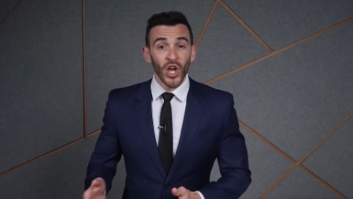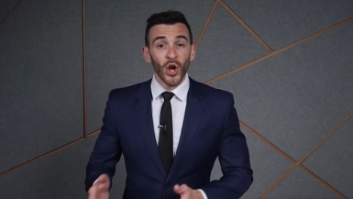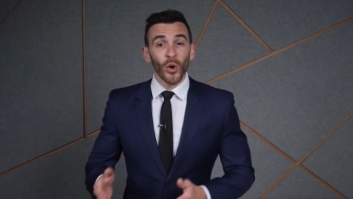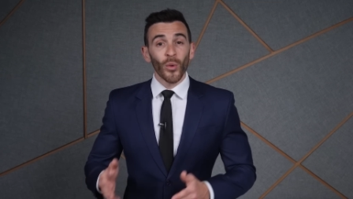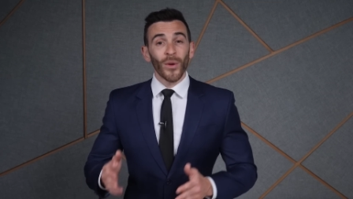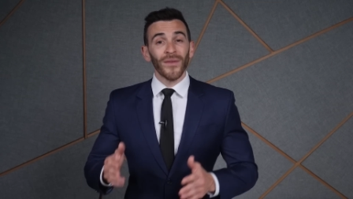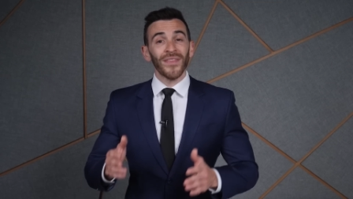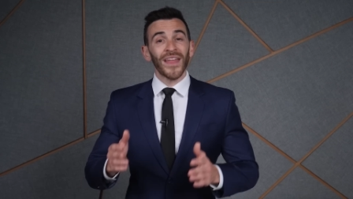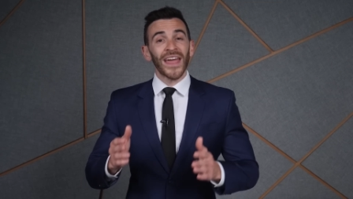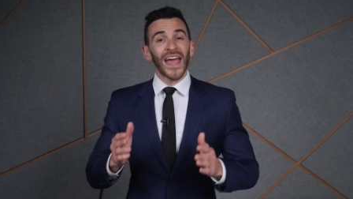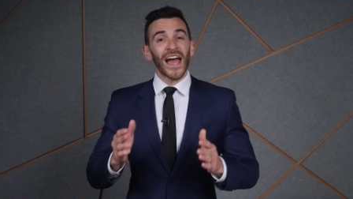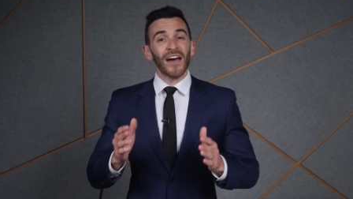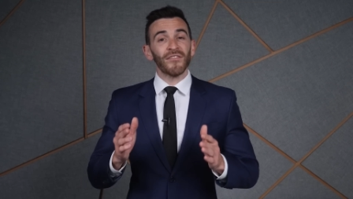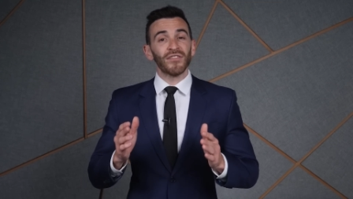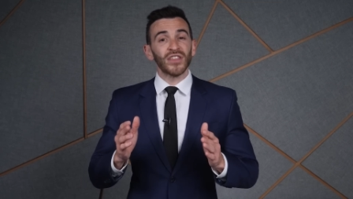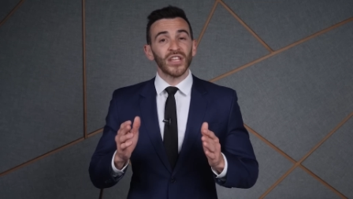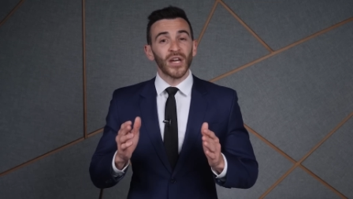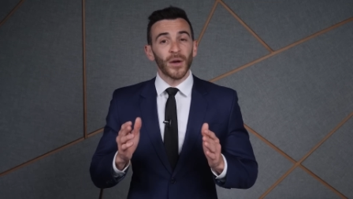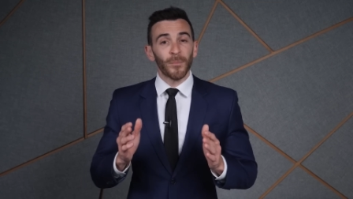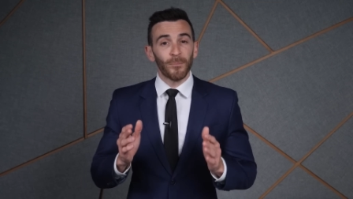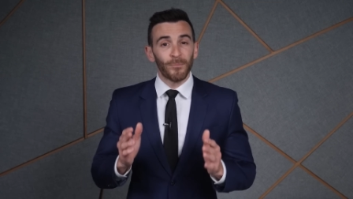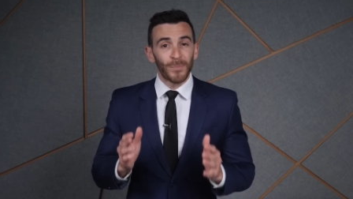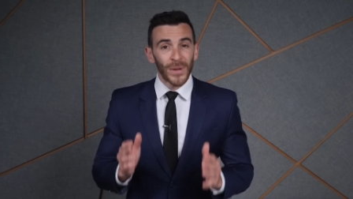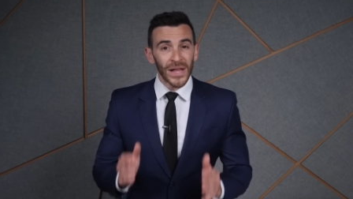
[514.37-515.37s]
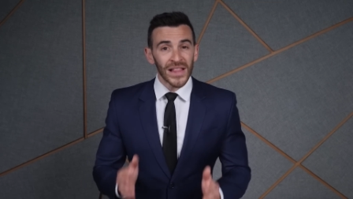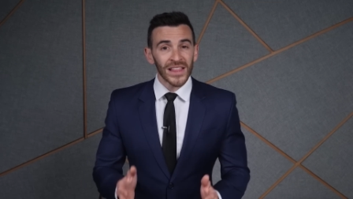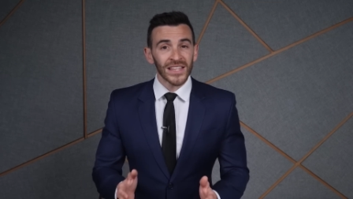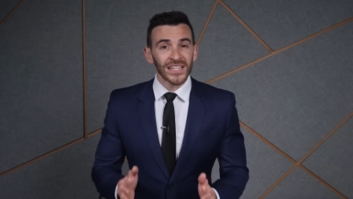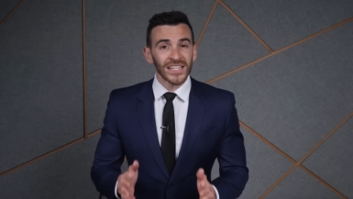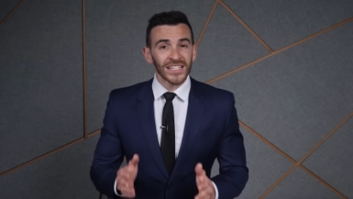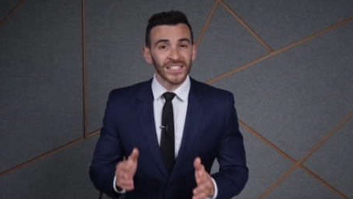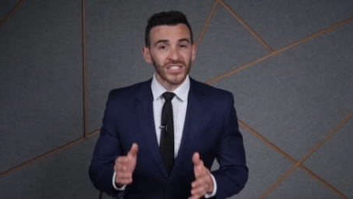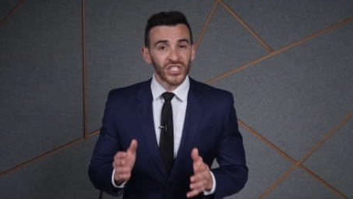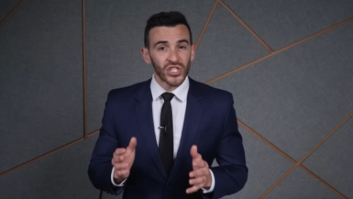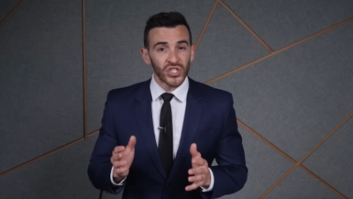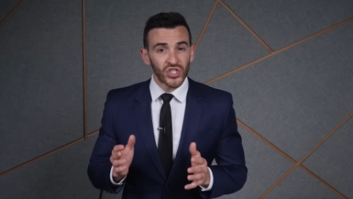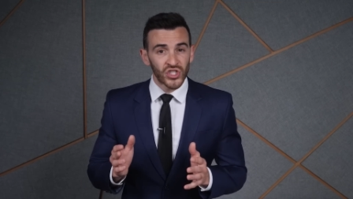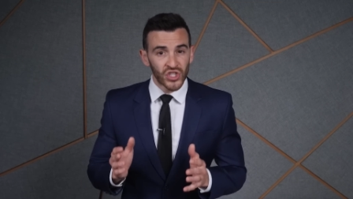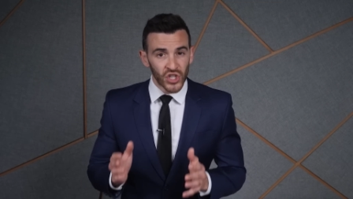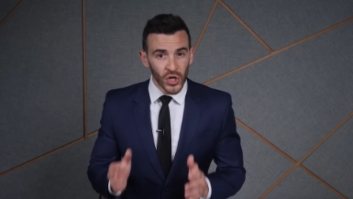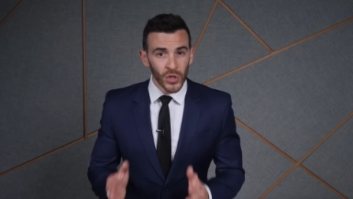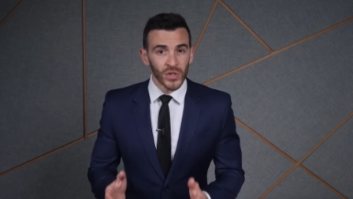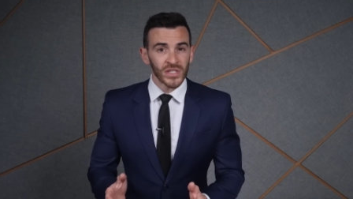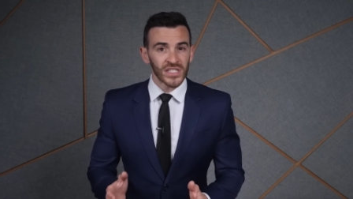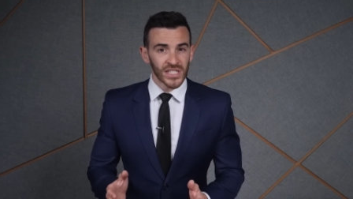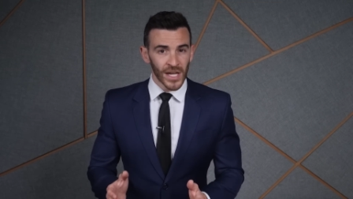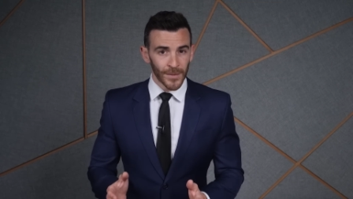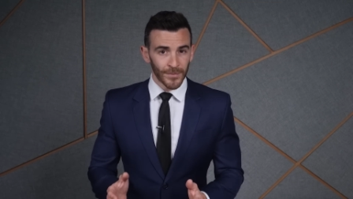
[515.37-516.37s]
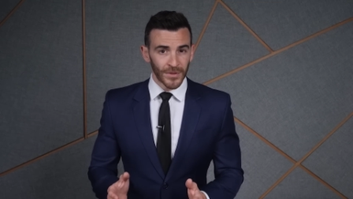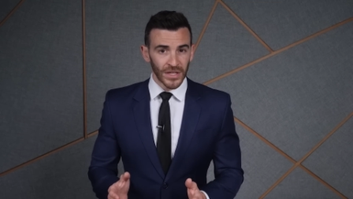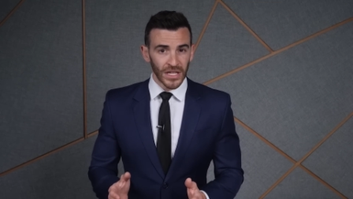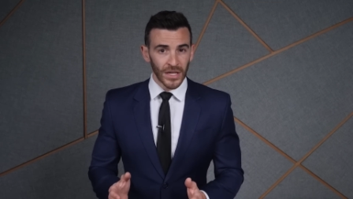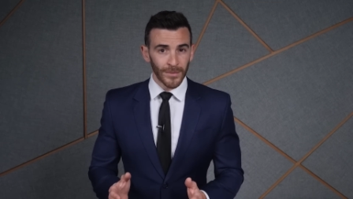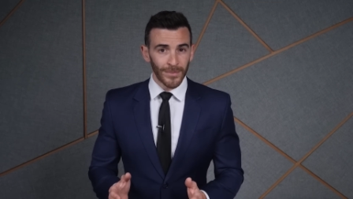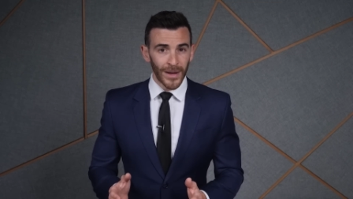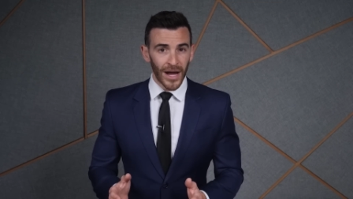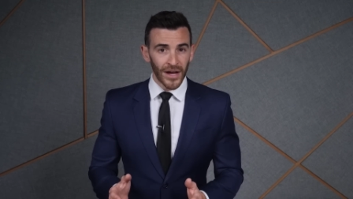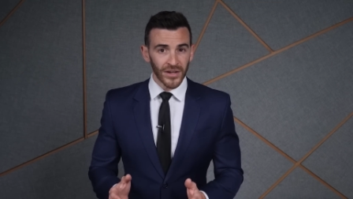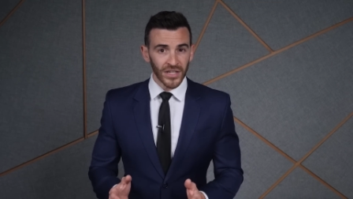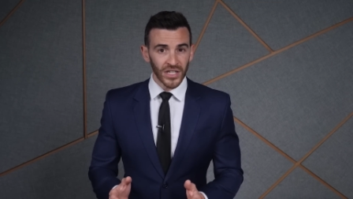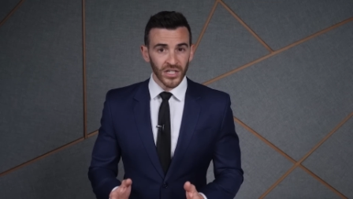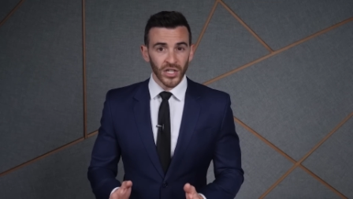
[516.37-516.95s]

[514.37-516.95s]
when they have the ability to do something about